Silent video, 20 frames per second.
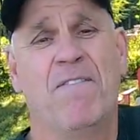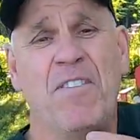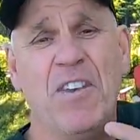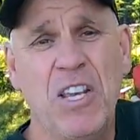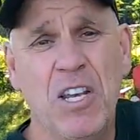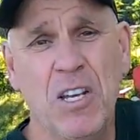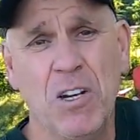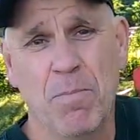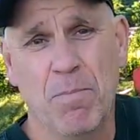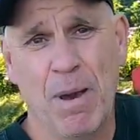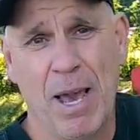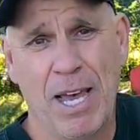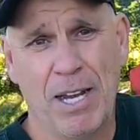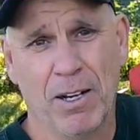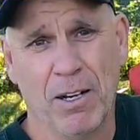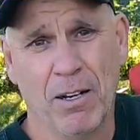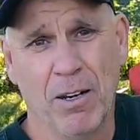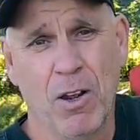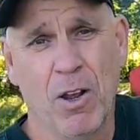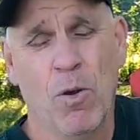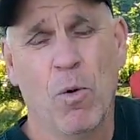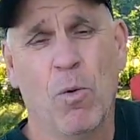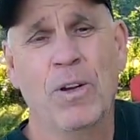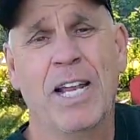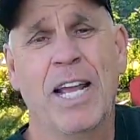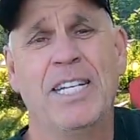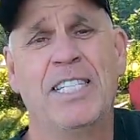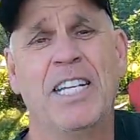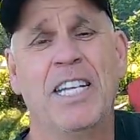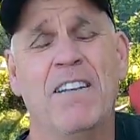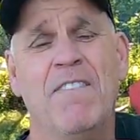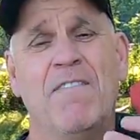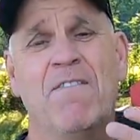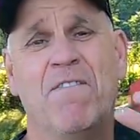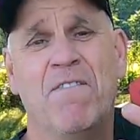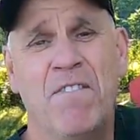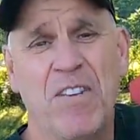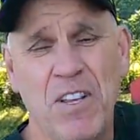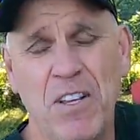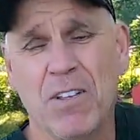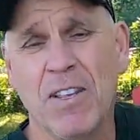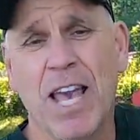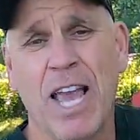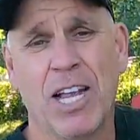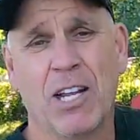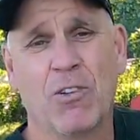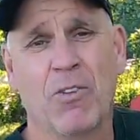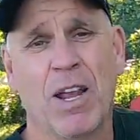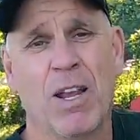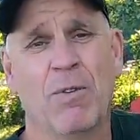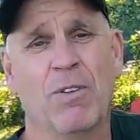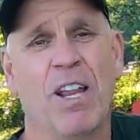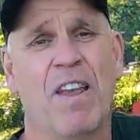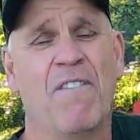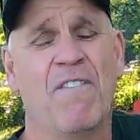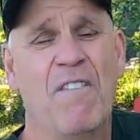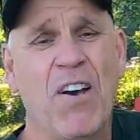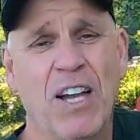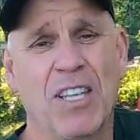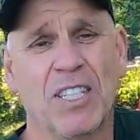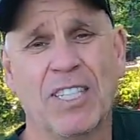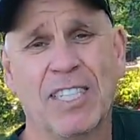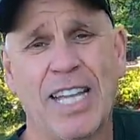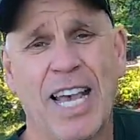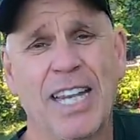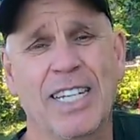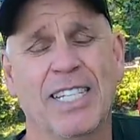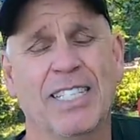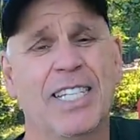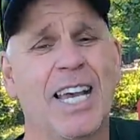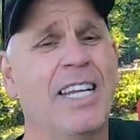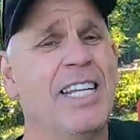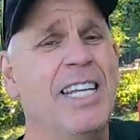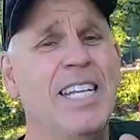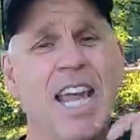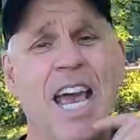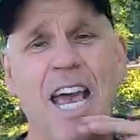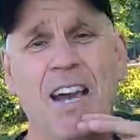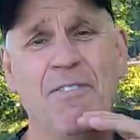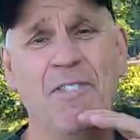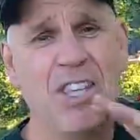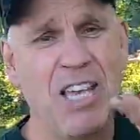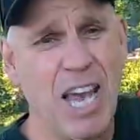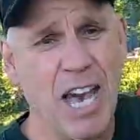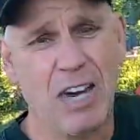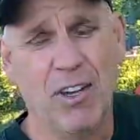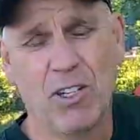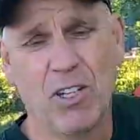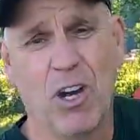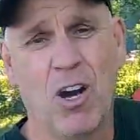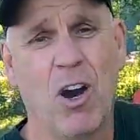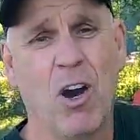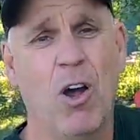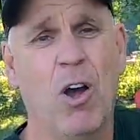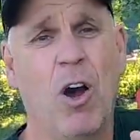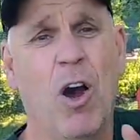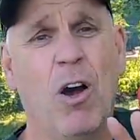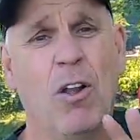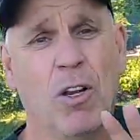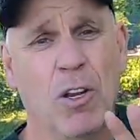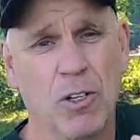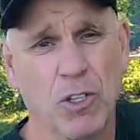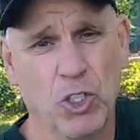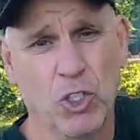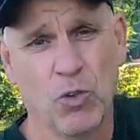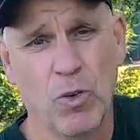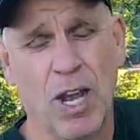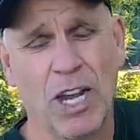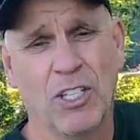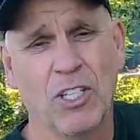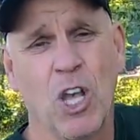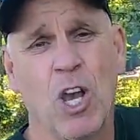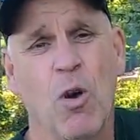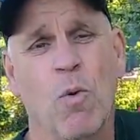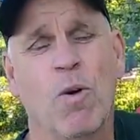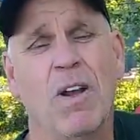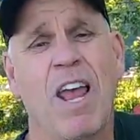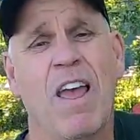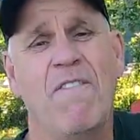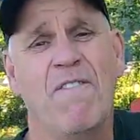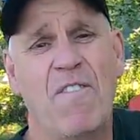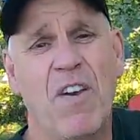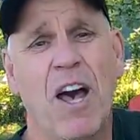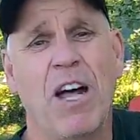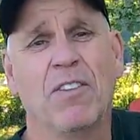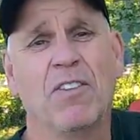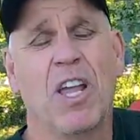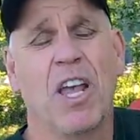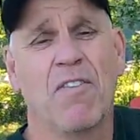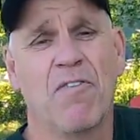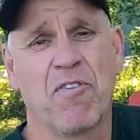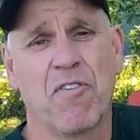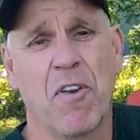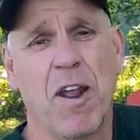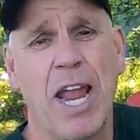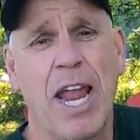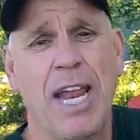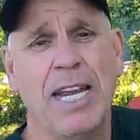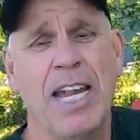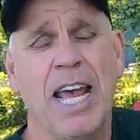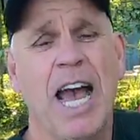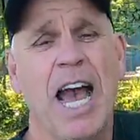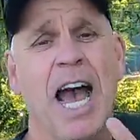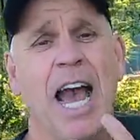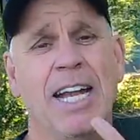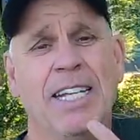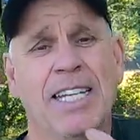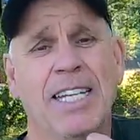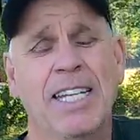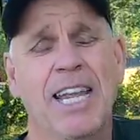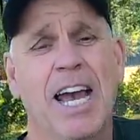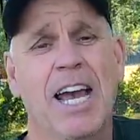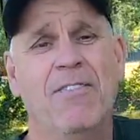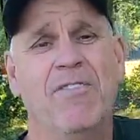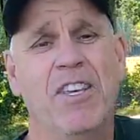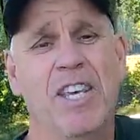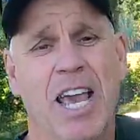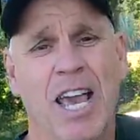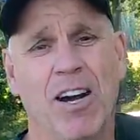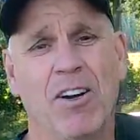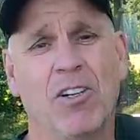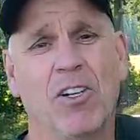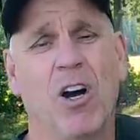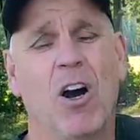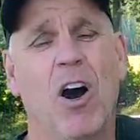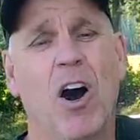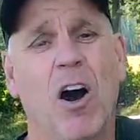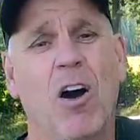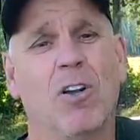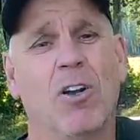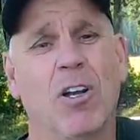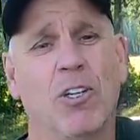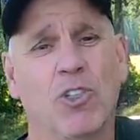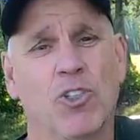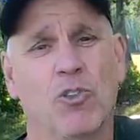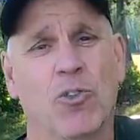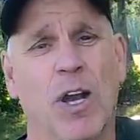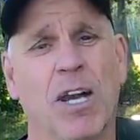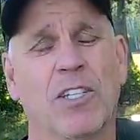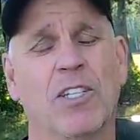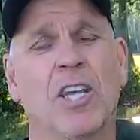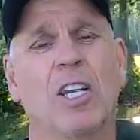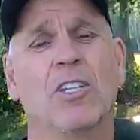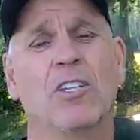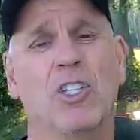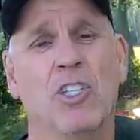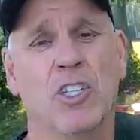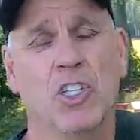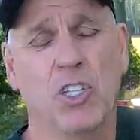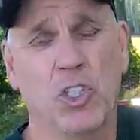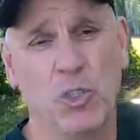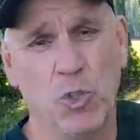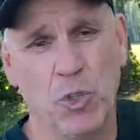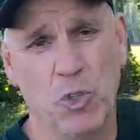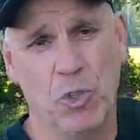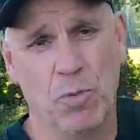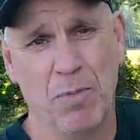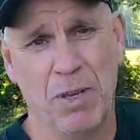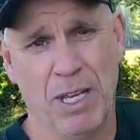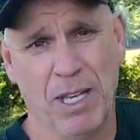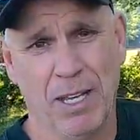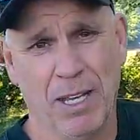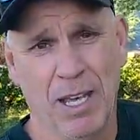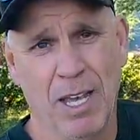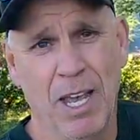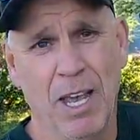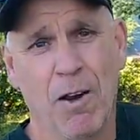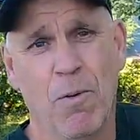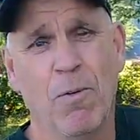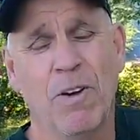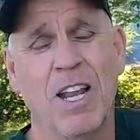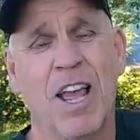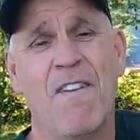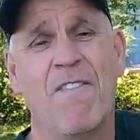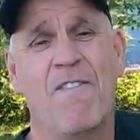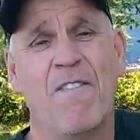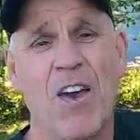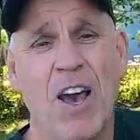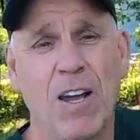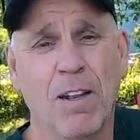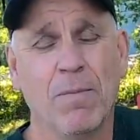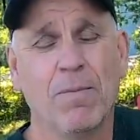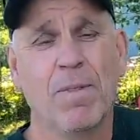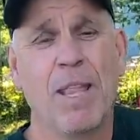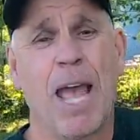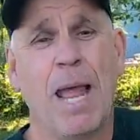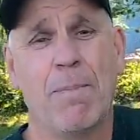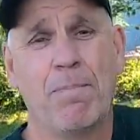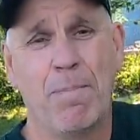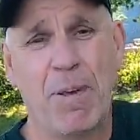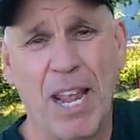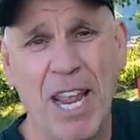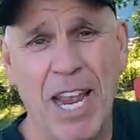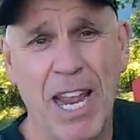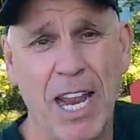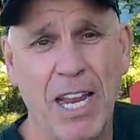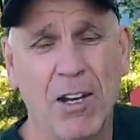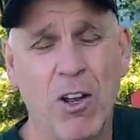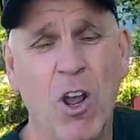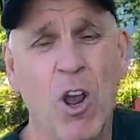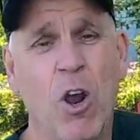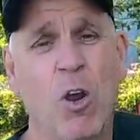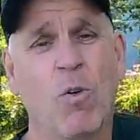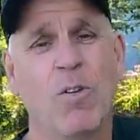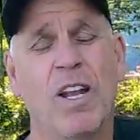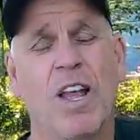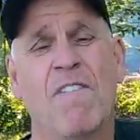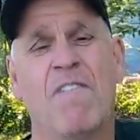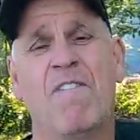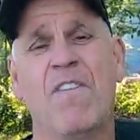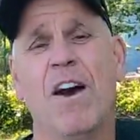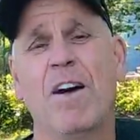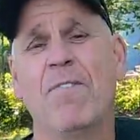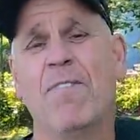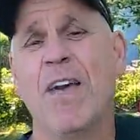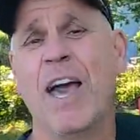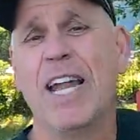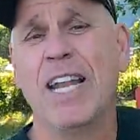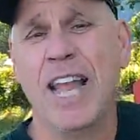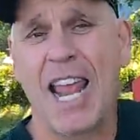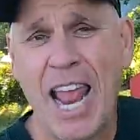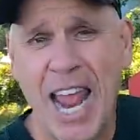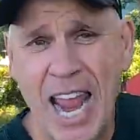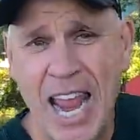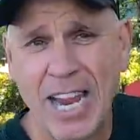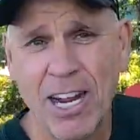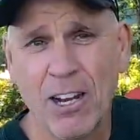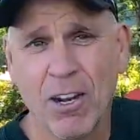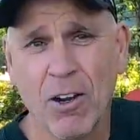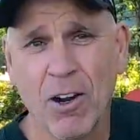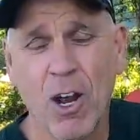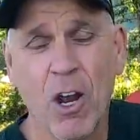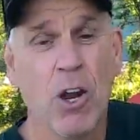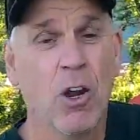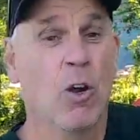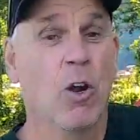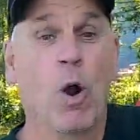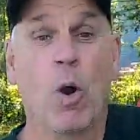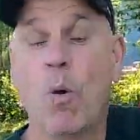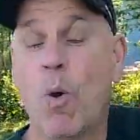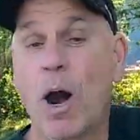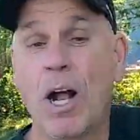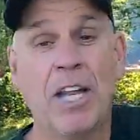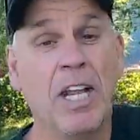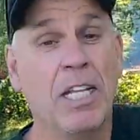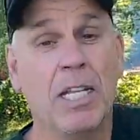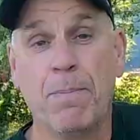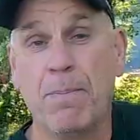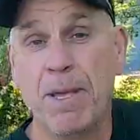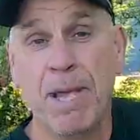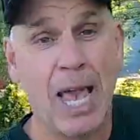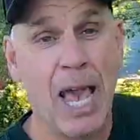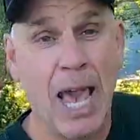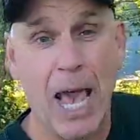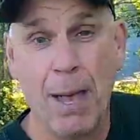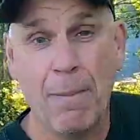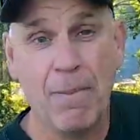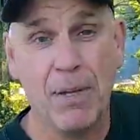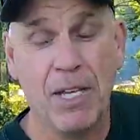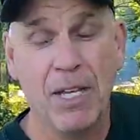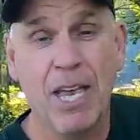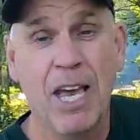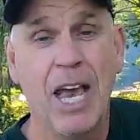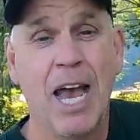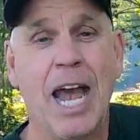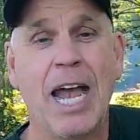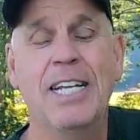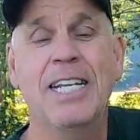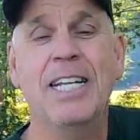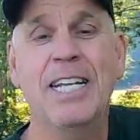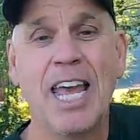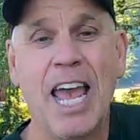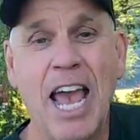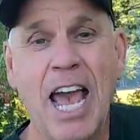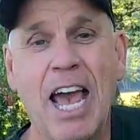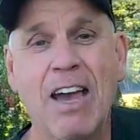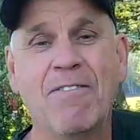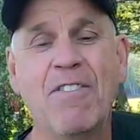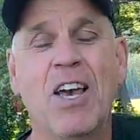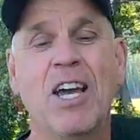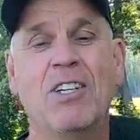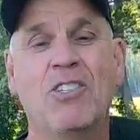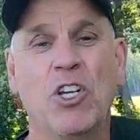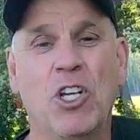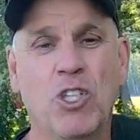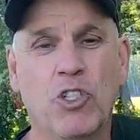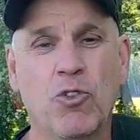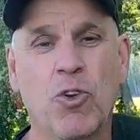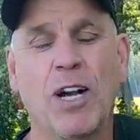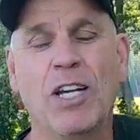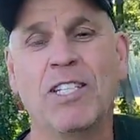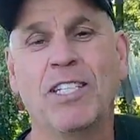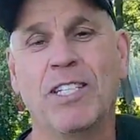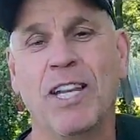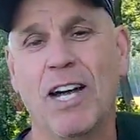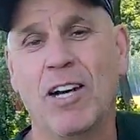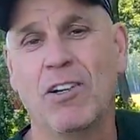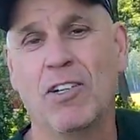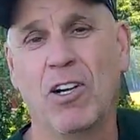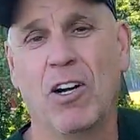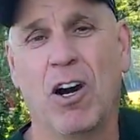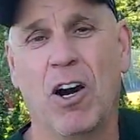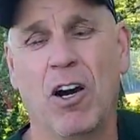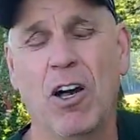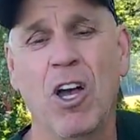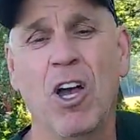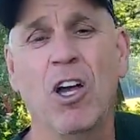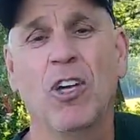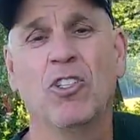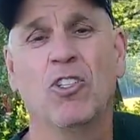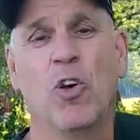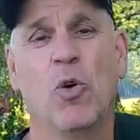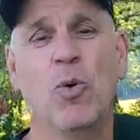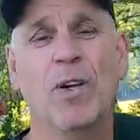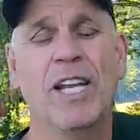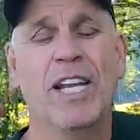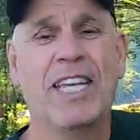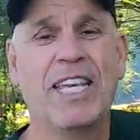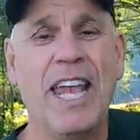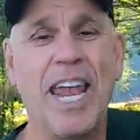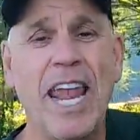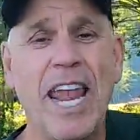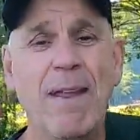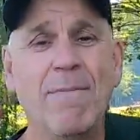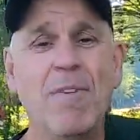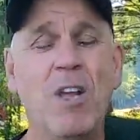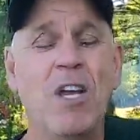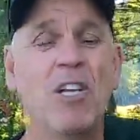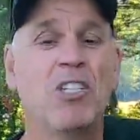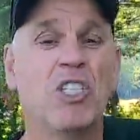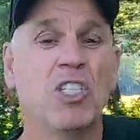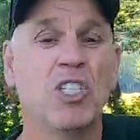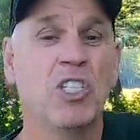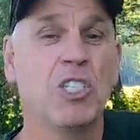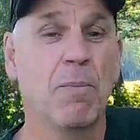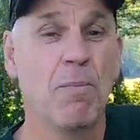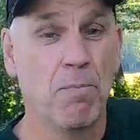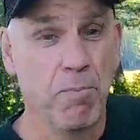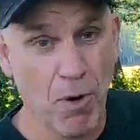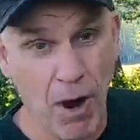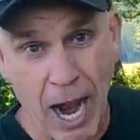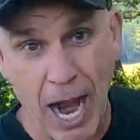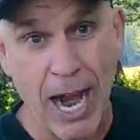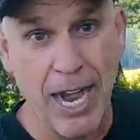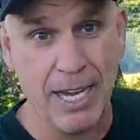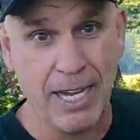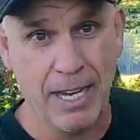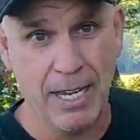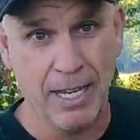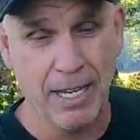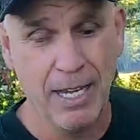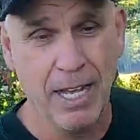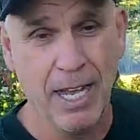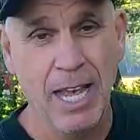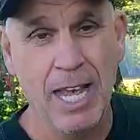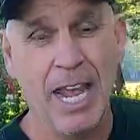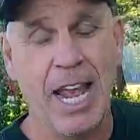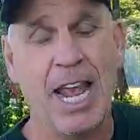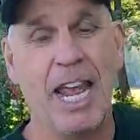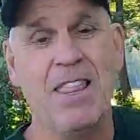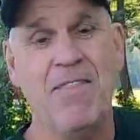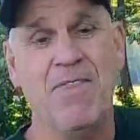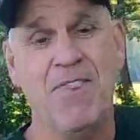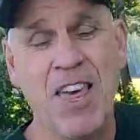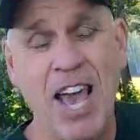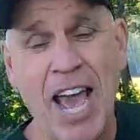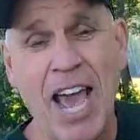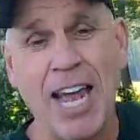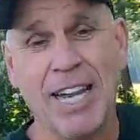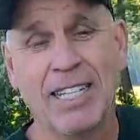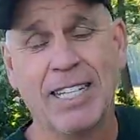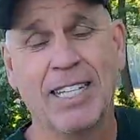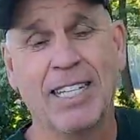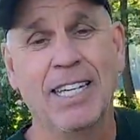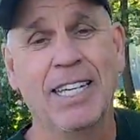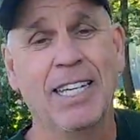feel better when I didn't feel that great, when I felt sadness. I didn't have the alcohol or drugs. When I felt afraid, I didn't have the alcohol or drugs to soothe me. When I felt that pain or when I felt that anger or I wanted to be happy, I didn't have the drugs and alcohol. So when it came to sobriety and that,